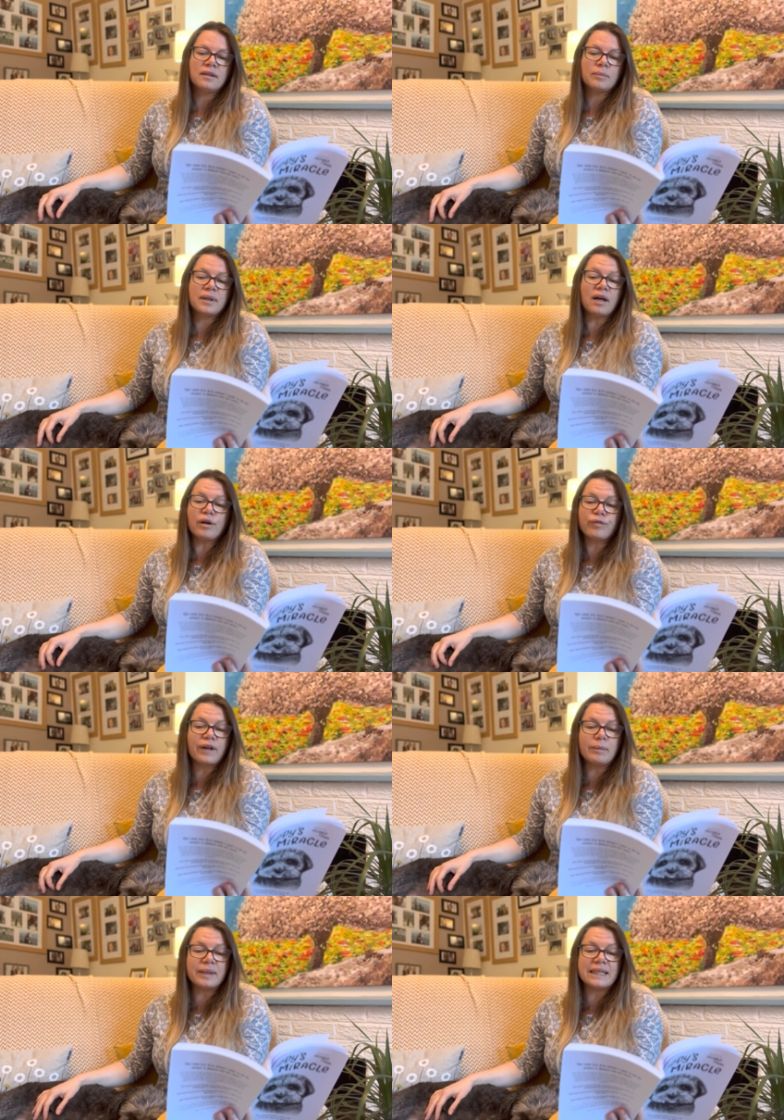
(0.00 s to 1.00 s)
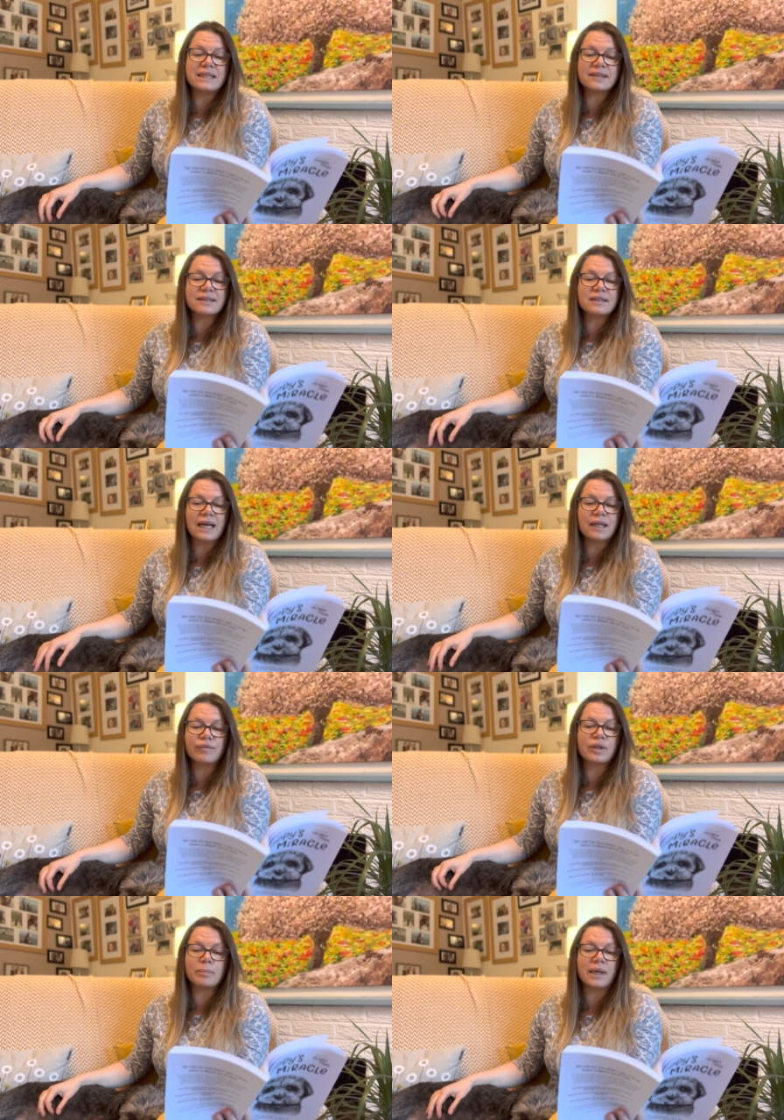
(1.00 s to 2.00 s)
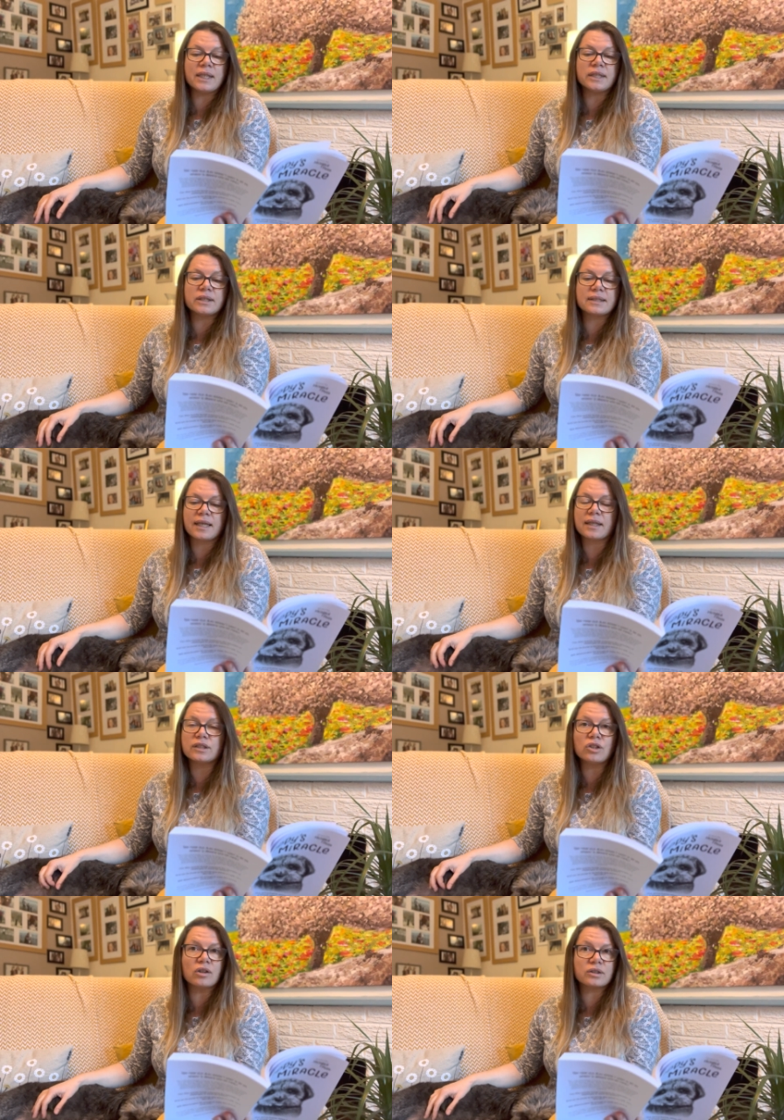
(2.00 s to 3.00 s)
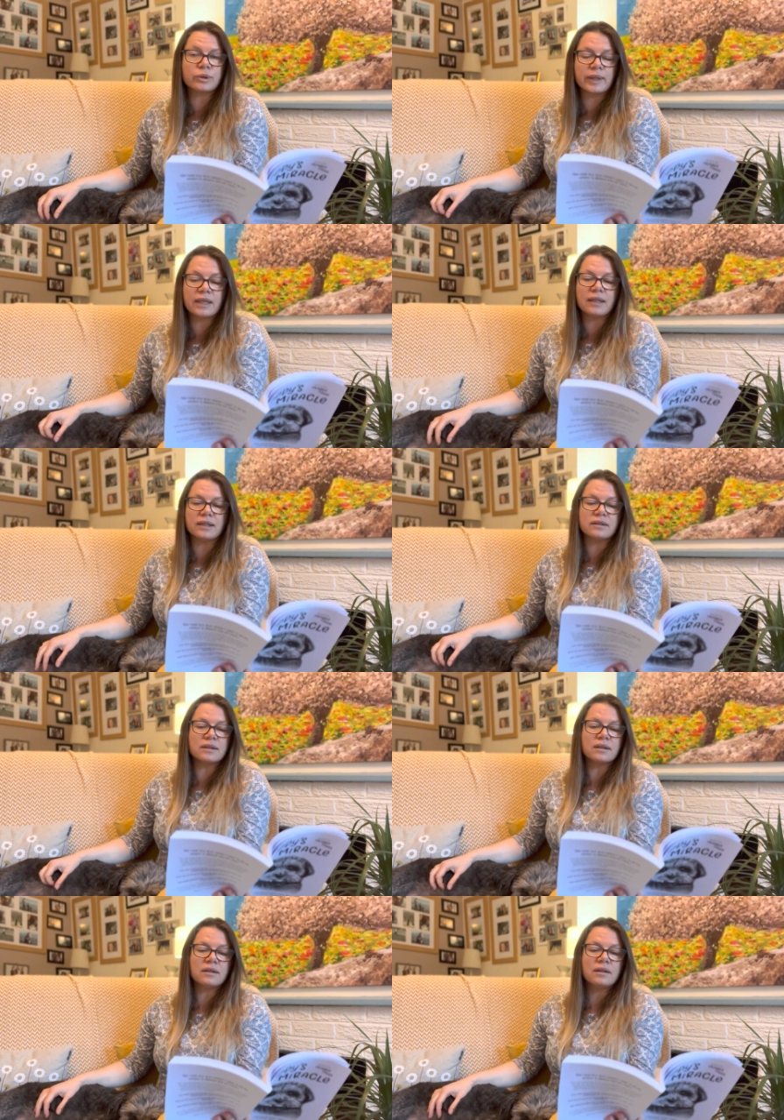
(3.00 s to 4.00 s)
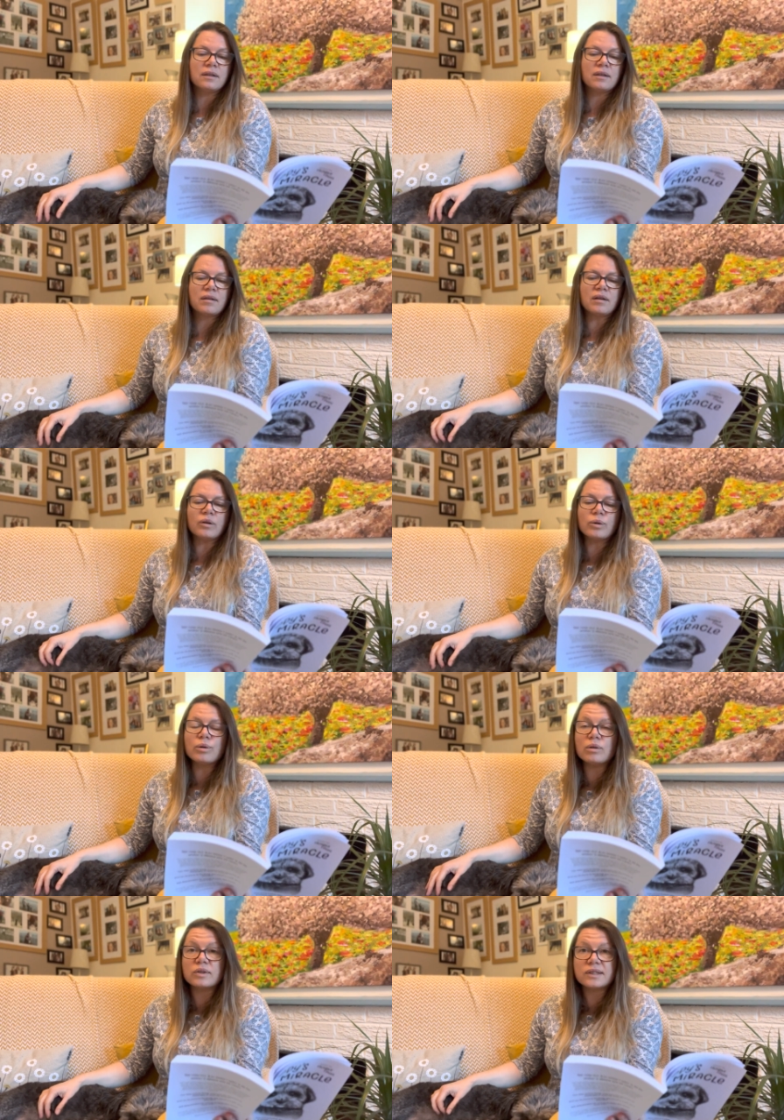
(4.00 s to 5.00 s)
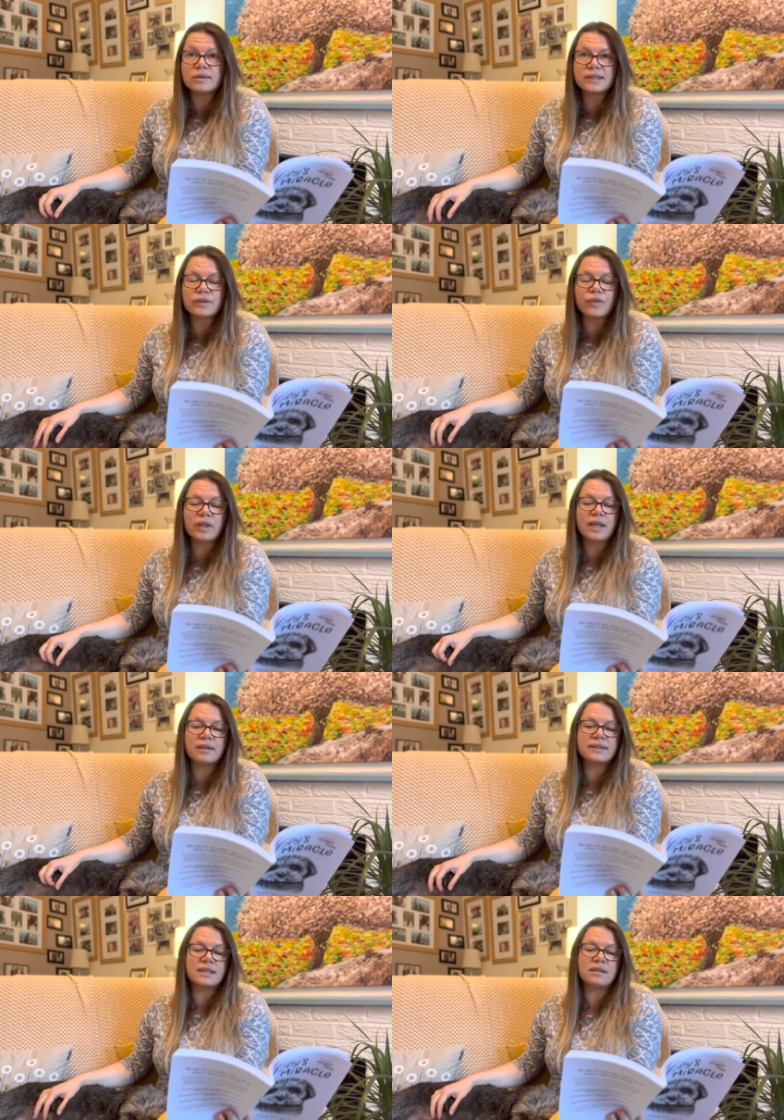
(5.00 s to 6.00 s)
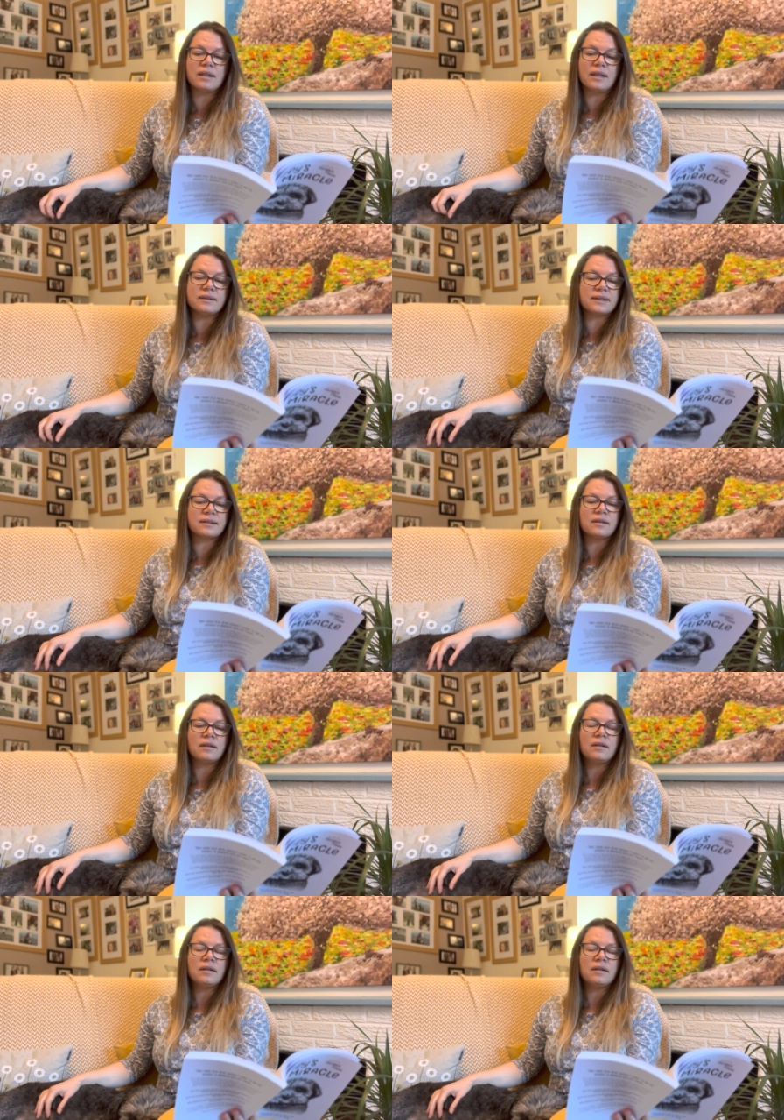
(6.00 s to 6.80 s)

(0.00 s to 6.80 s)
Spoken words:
But our family doesn't have the money to take a dog to England. There are all sorts of things it needs.